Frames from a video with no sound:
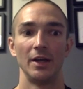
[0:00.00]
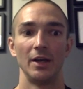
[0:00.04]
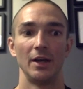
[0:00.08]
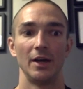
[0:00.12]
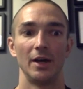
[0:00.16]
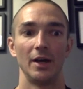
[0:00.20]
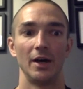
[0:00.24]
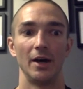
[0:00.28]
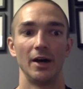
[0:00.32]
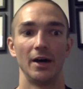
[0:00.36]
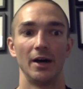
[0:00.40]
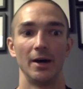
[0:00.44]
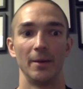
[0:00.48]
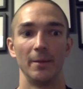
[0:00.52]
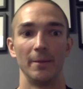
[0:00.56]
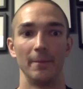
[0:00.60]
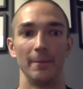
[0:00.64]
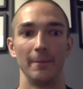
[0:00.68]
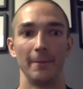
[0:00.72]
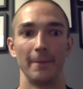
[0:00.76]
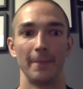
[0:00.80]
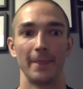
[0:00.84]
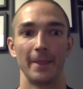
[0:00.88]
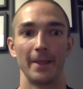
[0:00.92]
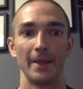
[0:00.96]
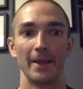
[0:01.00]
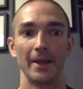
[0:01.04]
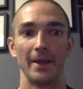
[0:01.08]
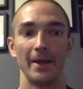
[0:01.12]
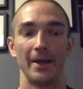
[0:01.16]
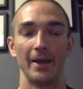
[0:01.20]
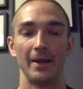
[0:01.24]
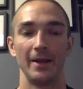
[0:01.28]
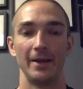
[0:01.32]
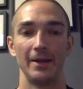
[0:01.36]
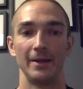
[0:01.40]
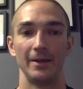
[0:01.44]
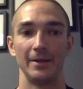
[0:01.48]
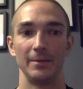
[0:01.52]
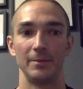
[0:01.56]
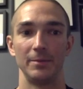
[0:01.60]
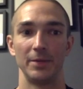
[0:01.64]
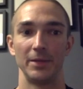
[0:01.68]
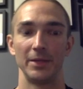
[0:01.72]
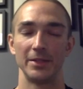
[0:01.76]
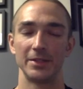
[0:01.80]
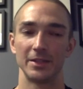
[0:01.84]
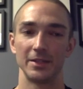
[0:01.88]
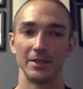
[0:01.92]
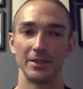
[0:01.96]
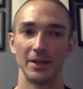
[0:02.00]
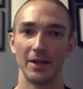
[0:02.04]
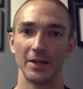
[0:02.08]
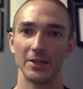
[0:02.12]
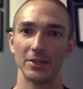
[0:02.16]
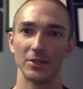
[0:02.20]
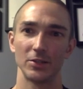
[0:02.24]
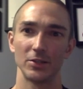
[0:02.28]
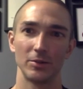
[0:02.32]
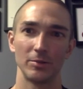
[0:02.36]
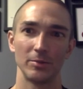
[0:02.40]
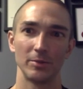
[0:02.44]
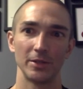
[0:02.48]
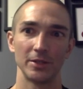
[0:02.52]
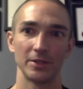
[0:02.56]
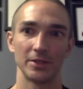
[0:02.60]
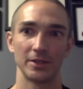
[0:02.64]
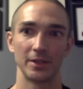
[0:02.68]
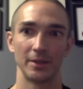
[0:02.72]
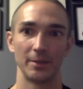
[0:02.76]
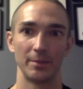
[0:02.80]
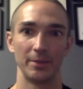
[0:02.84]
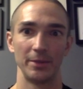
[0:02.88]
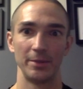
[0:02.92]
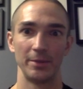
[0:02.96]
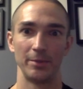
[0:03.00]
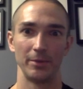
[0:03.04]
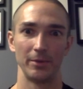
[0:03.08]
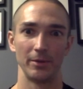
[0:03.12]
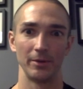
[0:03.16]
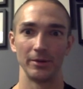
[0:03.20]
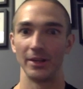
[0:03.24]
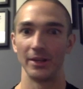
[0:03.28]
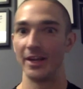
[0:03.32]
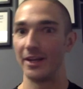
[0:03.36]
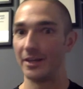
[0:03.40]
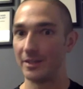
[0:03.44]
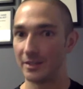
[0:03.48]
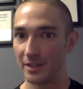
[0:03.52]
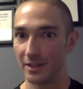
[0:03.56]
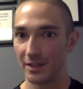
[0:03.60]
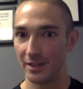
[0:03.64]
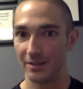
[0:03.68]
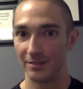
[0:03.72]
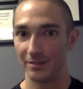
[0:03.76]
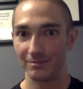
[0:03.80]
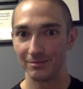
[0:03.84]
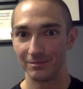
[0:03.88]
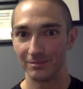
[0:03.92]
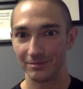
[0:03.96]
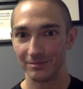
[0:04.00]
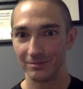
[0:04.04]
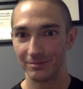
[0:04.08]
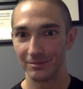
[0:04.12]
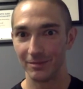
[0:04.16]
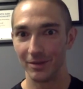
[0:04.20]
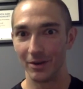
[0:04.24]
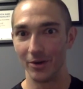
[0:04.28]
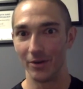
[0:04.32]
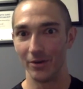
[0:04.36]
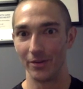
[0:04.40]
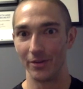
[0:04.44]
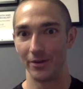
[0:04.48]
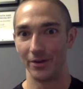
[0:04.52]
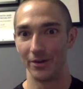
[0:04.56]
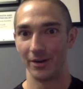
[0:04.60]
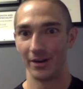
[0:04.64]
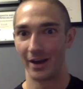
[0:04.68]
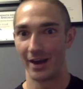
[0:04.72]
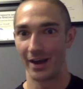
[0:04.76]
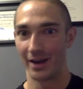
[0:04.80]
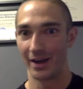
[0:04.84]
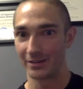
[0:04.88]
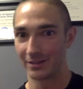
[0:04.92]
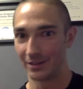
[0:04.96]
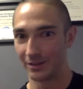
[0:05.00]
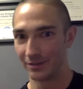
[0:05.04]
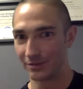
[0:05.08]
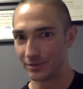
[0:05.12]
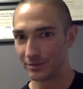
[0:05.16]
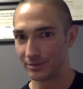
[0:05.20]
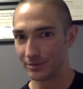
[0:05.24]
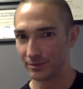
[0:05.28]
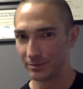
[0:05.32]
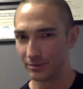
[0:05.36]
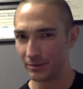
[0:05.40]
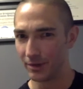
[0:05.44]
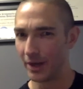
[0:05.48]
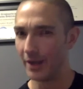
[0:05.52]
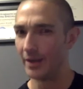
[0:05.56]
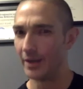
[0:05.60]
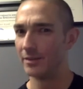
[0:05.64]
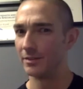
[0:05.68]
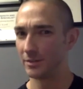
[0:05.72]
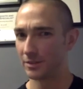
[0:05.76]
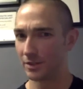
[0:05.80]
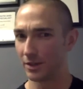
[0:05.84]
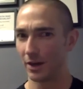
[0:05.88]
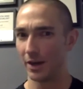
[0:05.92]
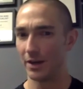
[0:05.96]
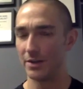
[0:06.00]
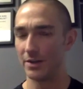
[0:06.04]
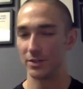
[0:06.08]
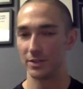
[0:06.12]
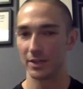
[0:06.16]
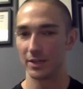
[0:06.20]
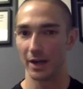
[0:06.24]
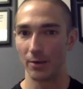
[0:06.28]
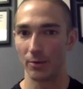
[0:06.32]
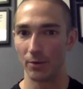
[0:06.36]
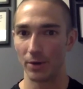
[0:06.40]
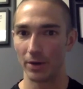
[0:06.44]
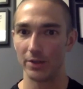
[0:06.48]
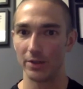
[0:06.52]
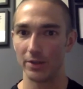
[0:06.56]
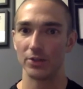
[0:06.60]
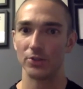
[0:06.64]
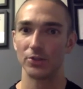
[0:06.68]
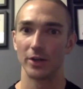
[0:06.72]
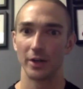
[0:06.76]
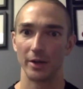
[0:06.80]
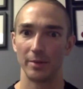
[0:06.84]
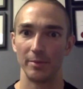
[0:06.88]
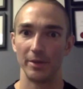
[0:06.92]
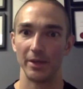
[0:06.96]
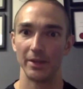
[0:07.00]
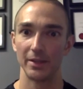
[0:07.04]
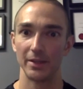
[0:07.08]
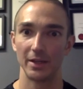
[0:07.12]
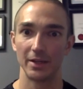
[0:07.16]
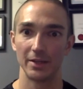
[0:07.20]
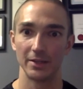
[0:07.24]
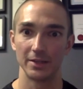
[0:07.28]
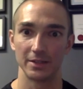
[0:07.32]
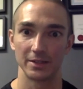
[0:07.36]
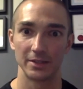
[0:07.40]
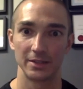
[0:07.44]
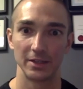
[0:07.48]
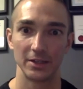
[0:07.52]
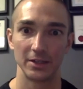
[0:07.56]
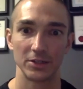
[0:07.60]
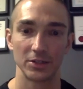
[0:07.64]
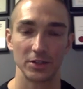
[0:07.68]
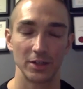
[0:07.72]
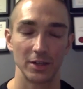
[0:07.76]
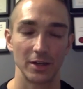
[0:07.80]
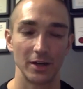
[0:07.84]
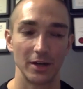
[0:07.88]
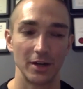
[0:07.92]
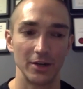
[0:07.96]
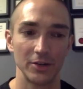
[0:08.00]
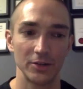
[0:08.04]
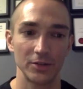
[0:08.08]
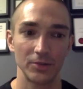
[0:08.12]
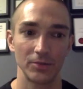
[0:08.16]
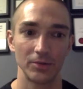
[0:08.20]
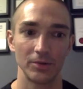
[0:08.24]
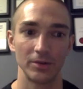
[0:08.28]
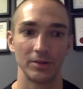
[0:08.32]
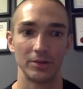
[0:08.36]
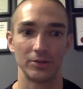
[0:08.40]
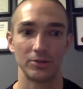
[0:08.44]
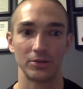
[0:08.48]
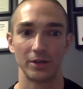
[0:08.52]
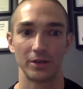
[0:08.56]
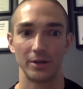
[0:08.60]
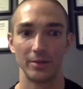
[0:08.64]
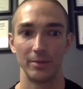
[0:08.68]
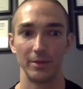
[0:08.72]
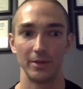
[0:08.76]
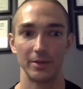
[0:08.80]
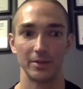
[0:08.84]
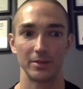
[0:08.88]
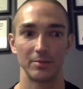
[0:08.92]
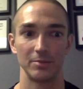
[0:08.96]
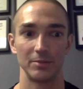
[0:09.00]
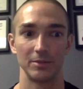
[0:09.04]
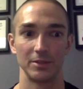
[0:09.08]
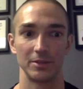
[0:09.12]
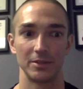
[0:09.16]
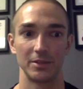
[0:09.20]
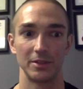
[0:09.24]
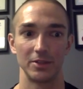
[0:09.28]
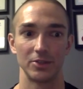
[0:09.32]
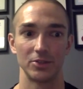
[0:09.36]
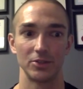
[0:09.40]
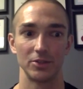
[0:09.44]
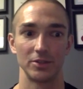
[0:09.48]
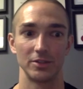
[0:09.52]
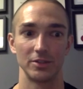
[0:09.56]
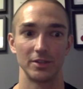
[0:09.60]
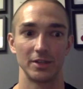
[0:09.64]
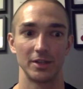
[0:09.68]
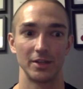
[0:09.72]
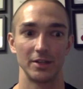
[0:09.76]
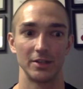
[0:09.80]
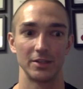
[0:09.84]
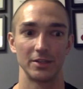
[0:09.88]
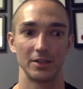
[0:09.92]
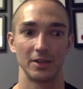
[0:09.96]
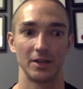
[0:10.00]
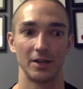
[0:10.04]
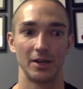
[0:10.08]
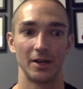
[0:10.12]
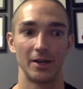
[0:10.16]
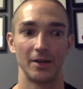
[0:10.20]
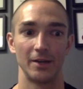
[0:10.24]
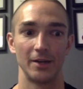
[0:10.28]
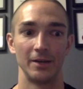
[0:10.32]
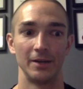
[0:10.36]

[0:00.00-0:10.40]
But it's not so much that people are lazy or they're inactive, right? So I wanted to try to make that distinction. And I also wanted to try to make some distinctions that it's not